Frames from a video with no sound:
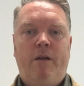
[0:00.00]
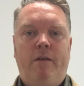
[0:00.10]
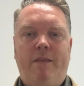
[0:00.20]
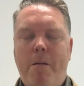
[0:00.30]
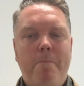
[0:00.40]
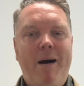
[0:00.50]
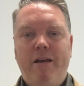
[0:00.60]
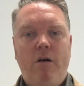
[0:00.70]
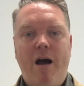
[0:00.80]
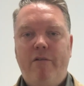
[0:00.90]
That might
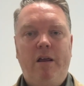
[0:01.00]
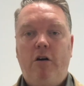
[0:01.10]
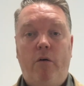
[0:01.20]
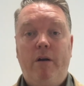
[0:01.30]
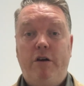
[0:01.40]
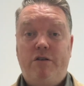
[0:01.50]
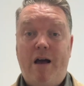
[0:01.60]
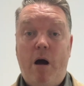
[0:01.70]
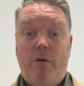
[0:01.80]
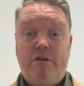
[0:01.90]
not have any correlation to
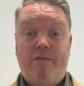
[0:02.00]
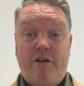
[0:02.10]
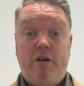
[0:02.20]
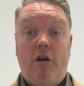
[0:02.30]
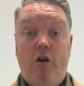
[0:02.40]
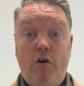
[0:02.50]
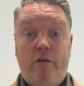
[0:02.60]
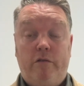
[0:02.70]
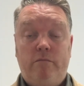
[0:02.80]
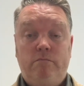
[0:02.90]
how much they've actually
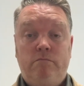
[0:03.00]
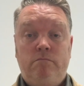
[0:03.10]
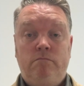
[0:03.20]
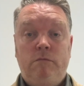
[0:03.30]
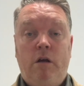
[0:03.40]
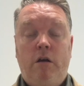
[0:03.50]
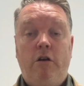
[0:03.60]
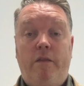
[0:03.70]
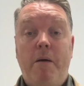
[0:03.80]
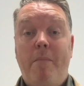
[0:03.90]
learned.
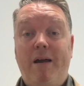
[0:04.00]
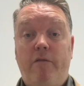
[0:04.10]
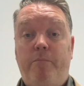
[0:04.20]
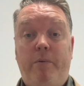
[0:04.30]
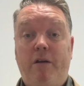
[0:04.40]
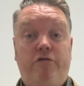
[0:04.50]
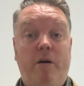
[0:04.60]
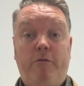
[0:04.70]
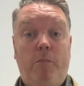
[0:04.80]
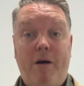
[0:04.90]
They might have been
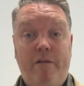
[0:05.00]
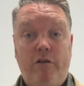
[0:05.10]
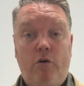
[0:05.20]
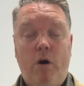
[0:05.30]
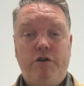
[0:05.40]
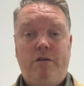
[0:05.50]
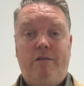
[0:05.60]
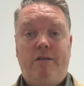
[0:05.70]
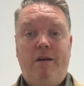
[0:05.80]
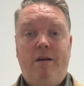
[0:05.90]
tripped up by a few
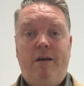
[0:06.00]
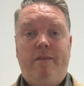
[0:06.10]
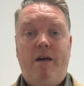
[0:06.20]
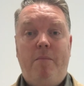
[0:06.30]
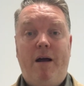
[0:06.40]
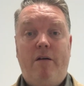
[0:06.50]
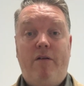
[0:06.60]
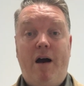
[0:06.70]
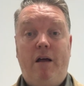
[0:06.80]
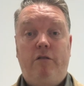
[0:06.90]
questions. They might have
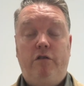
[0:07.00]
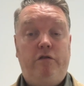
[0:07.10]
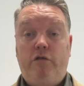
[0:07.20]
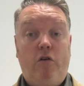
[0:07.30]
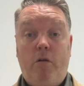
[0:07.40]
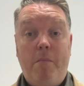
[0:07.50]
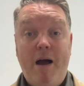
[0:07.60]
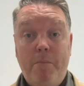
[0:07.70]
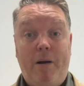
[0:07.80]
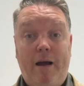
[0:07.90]
had just a total
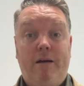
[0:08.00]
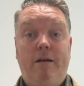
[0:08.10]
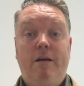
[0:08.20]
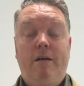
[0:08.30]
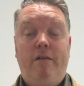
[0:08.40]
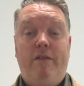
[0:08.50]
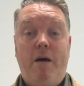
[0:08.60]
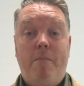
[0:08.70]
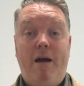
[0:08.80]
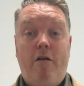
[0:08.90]
mind blank. They
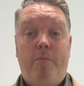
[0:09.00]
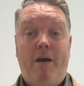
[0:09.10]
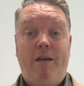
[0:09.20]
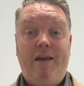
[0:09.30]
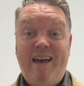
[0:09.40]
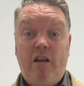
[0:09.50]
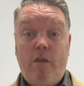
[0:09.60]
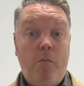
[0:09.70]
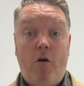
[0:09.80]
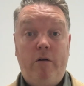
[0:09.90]
might have been ill in
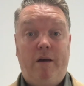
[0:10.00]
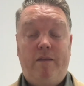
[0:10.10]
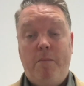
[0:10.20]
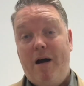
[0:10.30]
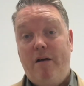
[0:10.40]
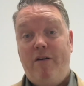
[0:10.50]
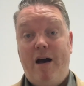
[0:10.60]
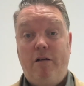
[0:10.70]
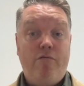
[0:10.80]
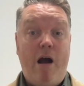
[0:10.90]
the morning. They might have
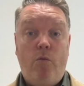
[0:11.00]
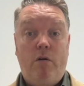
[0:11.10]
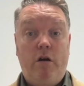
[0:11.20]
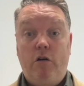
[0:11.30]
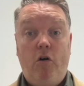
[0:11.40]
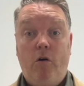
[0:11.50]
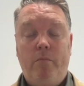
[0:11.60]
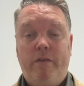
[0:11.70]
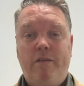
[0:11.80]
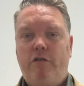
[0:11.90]
had a row at
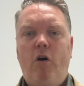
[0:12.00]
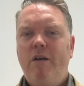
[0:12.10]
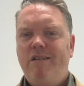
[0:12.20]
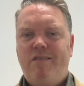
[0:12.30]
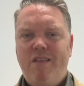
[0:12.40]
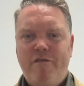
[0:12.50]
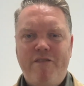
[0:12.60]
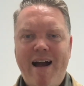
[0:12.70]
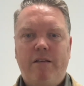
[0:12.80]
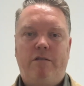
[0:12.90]
home. There's all these
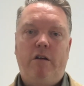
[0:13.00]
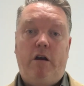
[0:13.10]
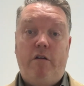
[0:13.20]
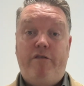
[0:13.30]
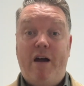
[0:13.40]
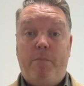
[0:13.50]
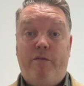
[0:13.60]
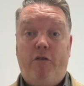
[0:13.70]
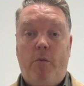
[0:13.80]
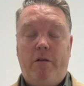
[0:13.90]
factors that can affect
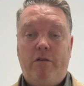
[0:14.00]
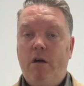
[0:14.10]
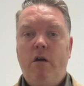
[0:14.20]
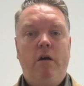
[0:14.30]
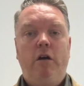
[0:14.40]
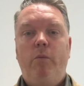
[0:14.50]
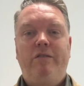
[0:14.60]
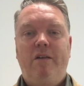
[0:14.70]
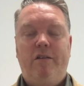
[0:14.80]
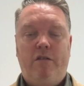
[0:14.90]
performance. We
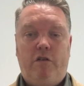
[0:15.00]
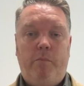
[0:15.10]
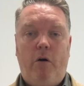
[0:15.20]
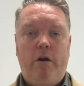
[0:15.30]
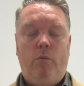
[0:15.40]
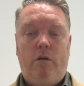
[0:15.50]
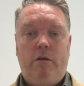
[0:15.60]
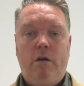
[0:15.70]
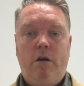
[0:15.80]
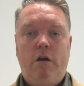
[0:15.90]
see this in the sporting world.
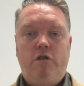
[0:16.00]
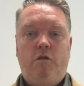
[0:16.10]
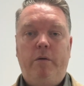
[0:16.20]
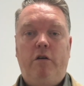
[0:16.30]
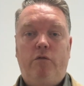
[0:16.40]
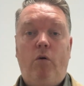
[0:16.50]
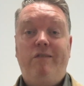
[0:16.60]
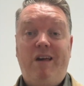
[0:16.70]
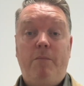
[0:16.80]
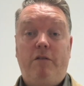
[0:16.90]
Just because one
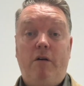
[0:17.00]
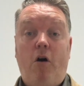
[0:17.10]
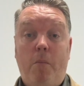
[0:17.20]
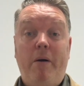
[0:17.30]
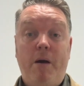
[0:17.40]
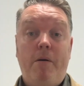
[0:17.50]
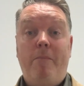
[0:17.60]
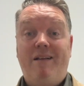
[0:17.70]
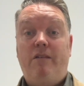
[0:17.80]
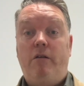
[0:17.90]
team is on paper
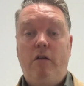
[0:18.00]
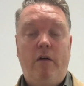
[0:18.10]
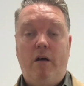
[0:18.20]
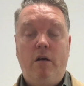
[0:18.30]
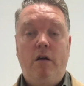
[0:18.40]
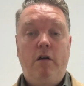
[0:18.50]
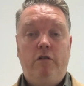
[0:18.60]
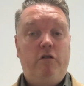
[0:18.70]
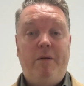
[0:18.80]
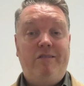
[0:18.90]
better than another
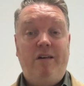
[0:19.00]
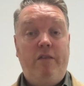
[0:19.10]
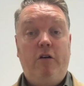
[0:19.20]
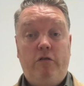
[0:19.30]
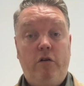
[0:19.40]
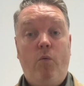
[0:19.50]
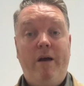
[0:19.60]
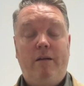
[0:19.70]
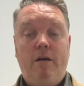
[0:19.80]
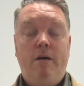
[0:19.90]
doesn't mean to say that they're going to
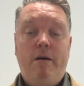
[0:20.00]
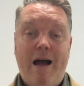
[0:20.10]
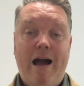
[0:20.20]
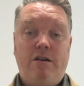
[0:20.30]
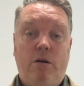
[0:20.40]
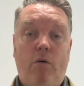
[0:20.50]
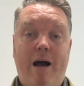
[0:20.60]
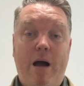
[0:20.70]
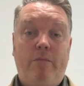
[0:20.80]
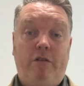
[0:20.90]
win. Actually, what
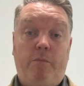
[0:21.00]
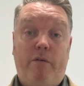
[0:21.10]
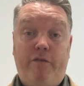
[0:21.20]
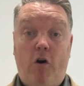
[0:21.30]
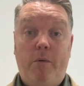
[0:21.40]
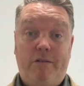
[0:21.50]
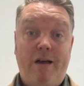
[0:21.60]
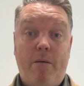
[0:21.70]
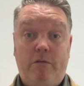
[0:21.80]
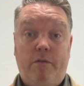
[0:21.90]
happens is performance
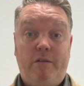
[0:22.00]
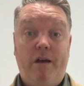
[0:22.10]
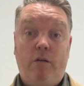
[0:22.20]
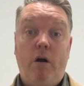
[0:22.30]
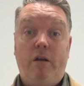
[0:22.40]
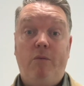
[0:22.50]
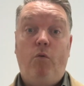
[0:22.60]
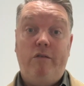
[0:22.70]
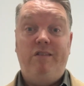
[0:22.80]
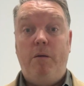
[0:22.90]
happens on the day and
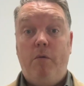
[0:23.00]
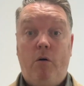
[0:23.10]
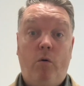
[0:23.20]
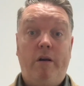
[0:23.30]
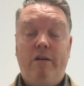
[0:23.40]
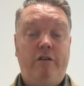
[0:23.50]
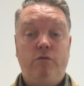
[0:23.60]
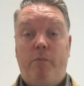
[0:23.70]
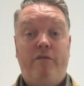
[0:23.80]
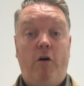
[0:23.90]
one team or one
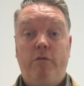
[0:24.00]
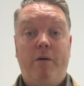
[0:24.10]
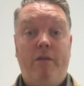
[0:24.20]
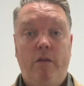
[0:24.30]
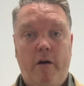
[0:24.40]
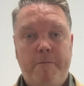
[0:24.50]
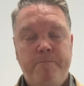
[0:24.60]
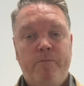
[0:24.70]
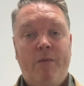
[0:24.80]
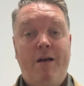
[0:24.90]
individual performs better than another.
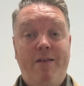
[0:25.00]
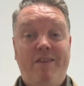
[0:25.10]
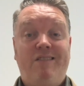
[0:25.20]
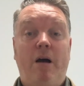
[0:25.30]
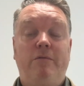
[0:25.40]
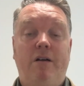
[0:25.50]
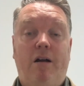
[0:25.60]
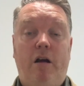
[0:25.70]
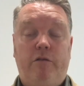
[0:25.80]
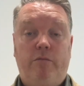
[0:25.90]
This happens in our
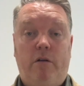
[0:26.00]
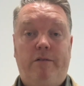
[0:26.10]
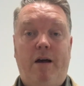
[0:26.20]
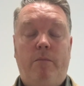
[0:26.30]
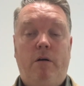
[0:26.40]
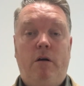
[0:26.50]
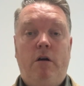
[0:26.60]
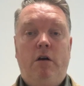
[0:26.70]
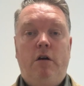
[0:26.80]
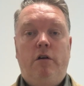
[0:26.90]
classrooms all the time.
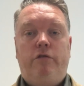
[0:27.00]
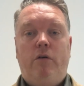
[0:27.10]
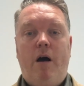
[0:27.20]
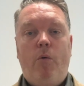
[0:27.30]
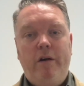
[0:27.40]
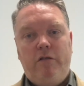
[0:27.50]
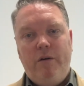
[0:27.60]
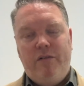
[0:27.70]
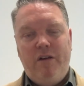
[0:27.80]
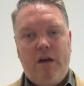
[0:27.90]
So I want you to
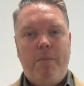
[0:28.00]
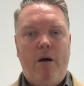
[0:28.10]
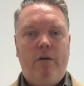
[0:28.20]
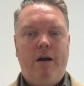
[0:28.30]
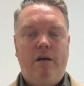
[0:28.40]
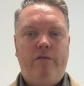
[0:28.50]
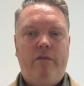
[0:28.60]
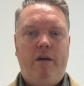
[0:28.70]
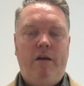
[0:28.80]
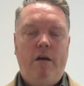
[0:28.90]
really think about kind of
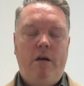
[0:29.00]
the